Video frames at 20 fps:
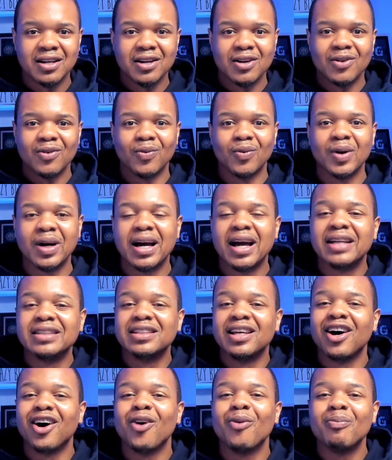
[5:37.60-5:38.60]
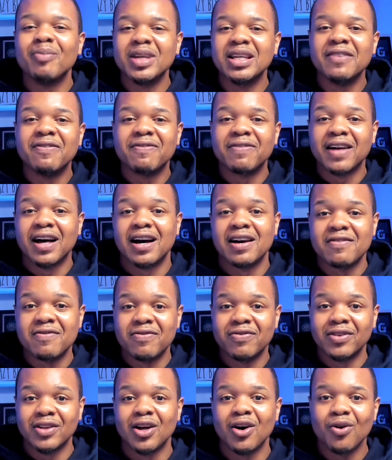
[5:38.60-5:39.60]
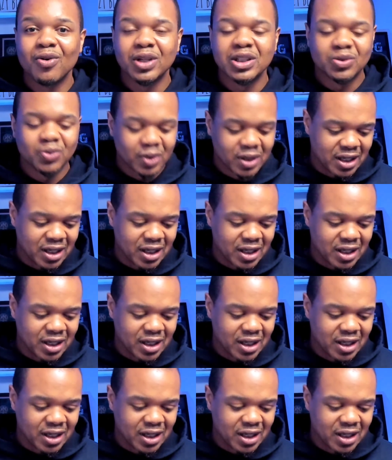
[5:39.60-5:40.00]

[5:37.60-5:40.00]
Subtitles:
What has helped me find flow is when